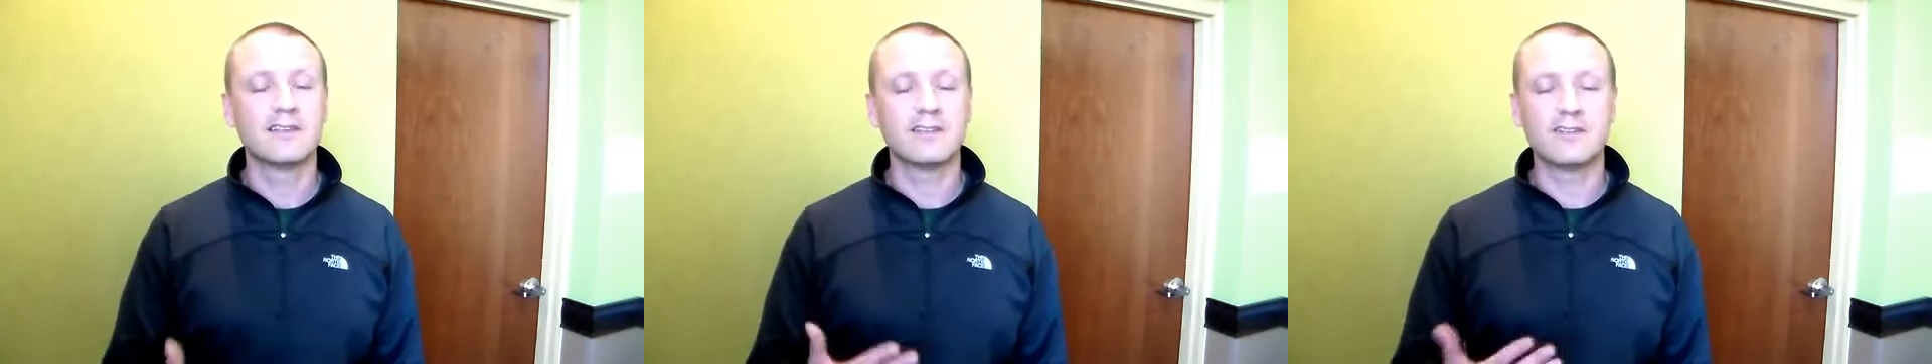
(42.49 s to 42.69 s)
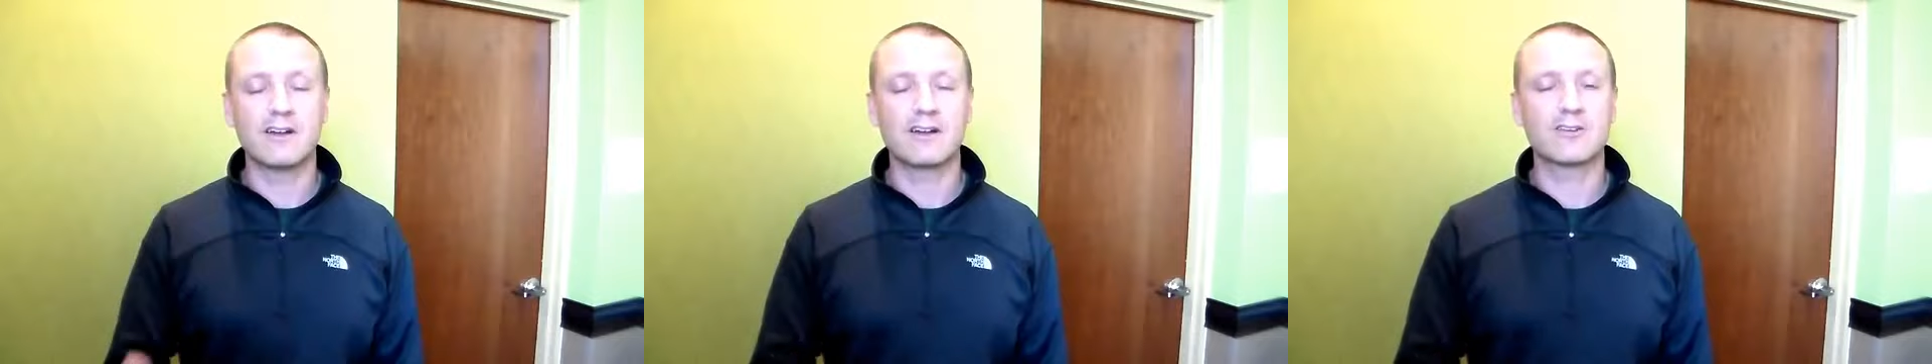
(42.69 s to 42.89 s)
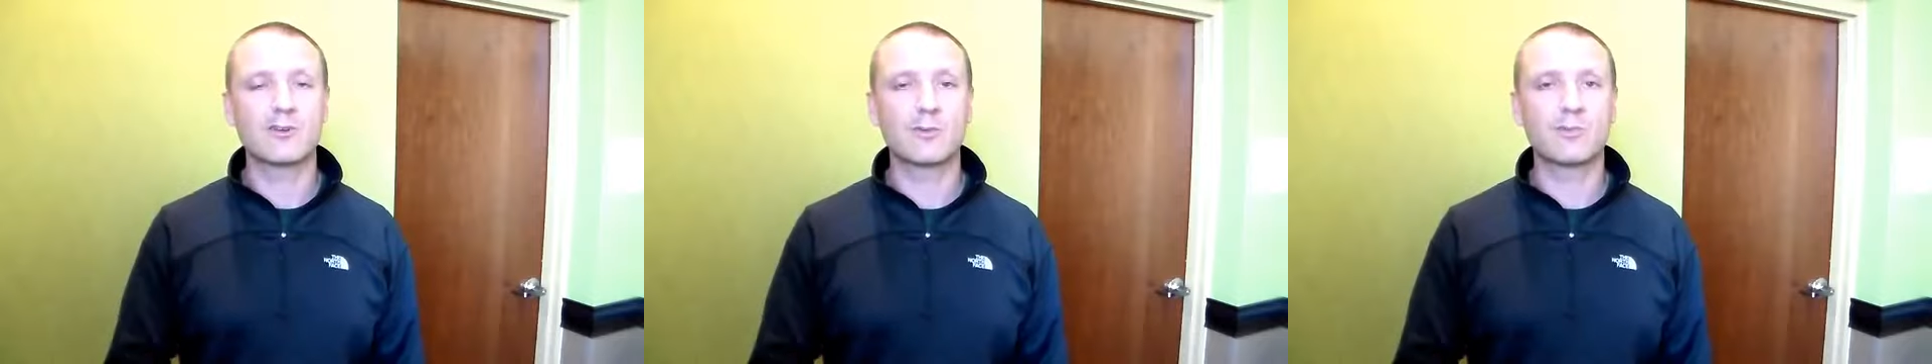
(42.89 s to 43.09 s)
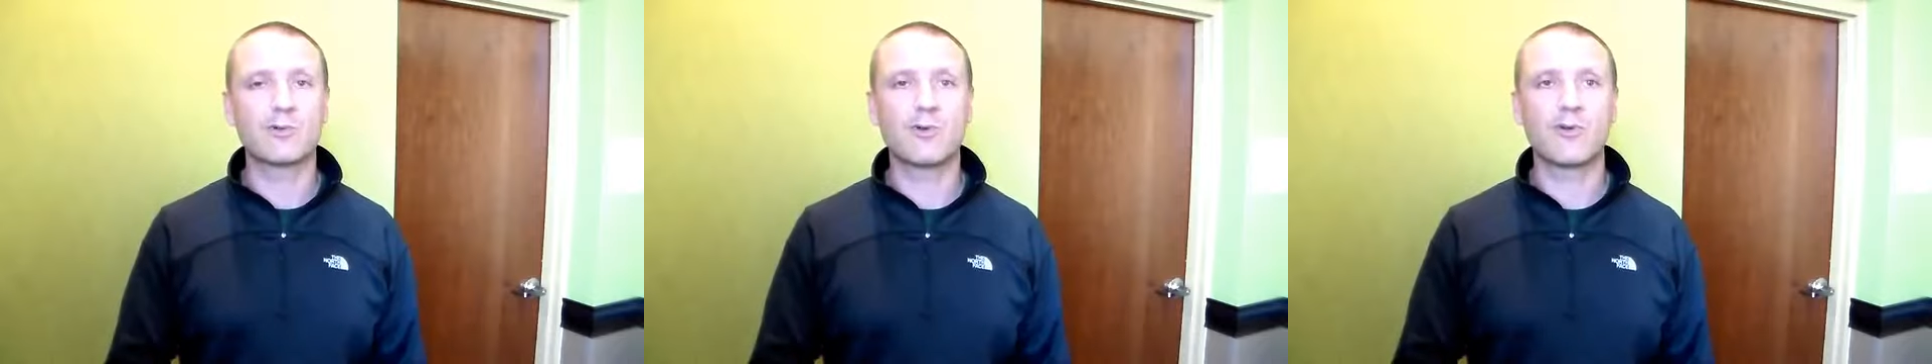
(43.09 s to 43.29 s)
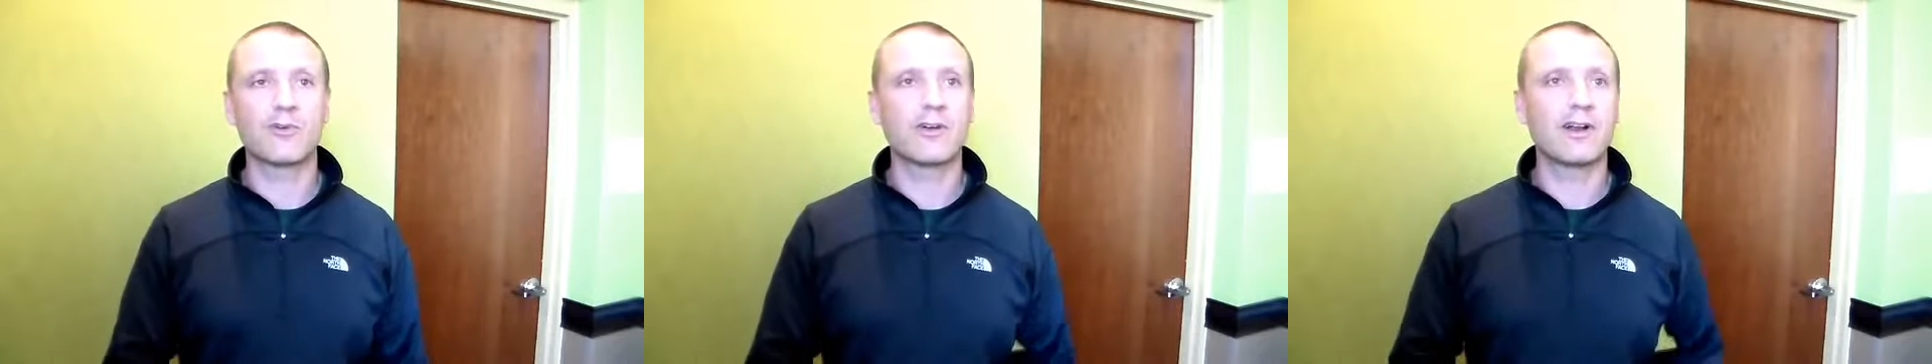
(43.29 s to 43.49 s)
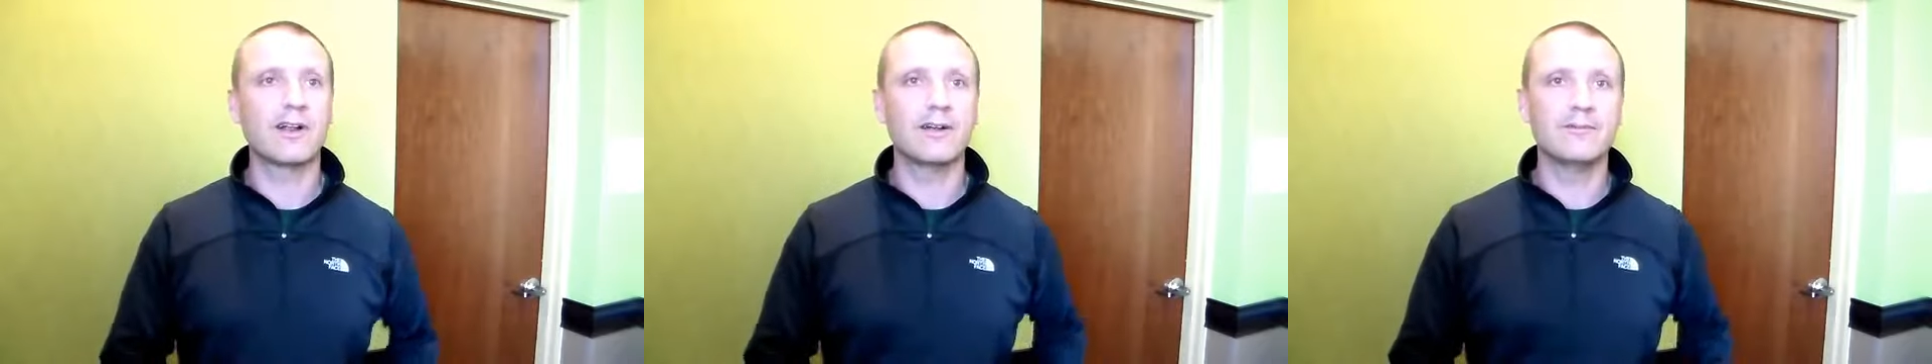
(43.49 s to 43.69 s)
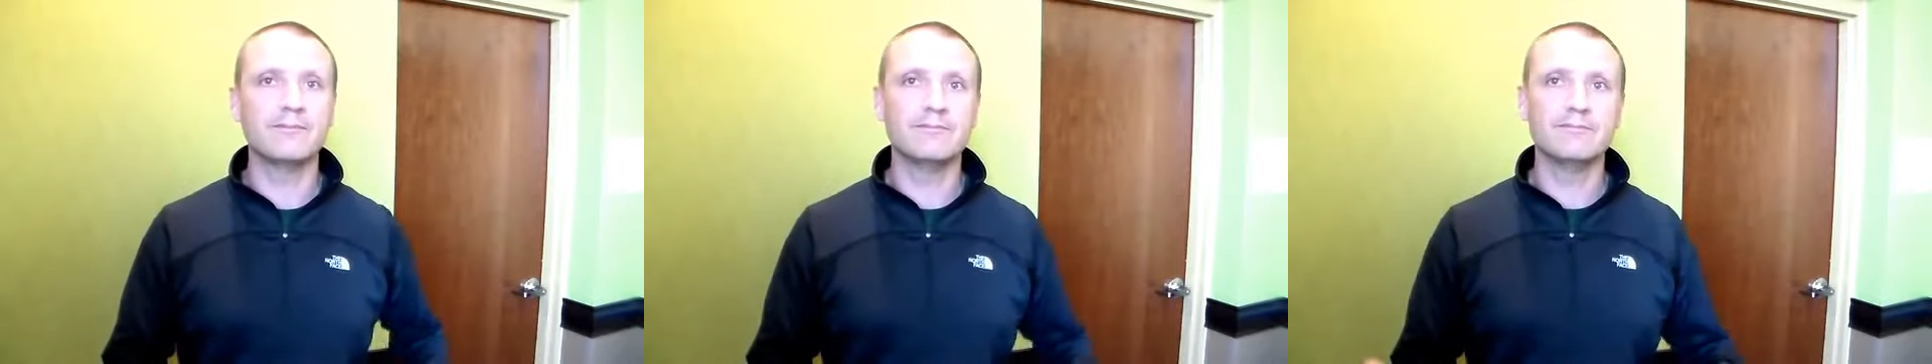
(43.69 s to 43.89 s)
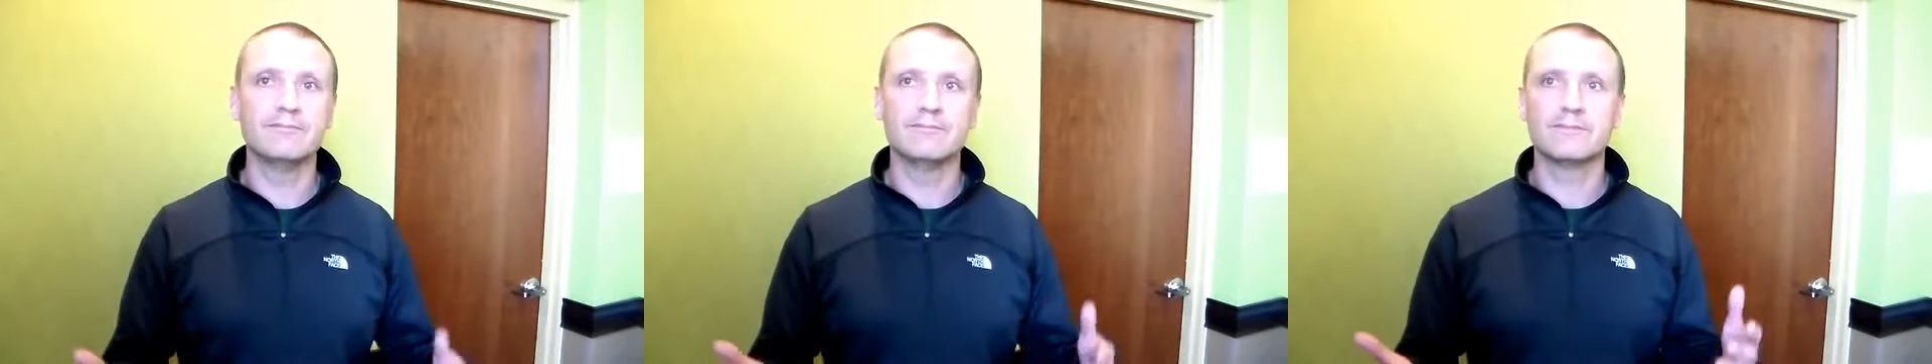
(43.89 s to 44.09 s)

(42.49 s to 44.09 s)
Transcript: The doctor program, uh,